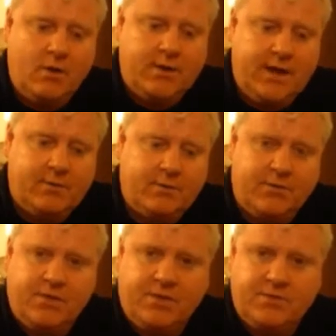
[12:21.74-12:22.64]
okay,
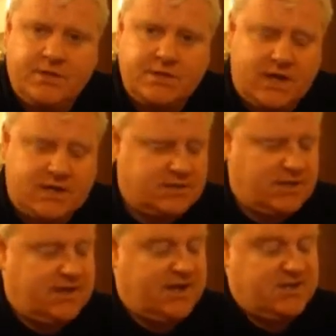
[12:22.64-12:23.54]
well, what do the 3 jacks?
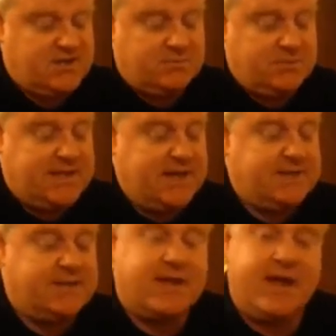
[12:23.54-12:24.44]
And then I just simply
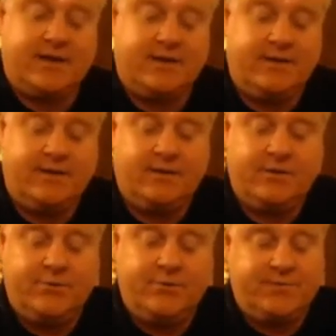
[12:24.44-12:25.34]
take the deck,
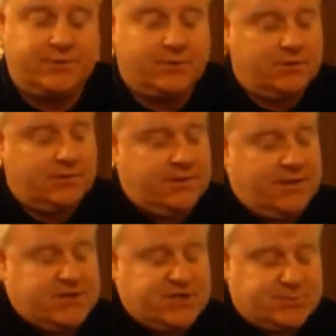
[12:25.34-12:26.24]
riffle,
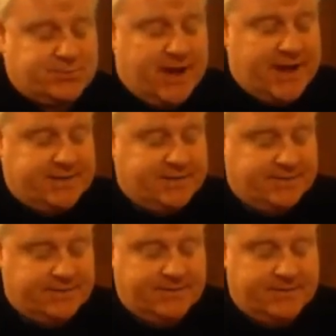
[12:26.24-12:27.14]
spread,
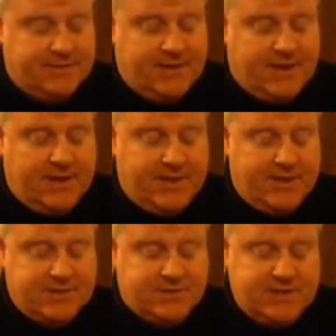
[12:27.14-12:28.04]
and
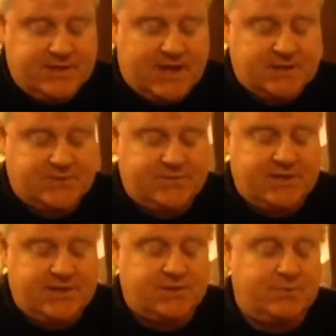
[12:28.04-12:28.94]
there's 3 jacks
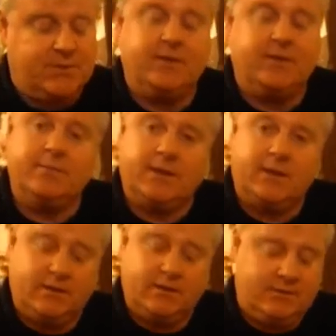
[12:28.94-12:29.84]
face up in the middle.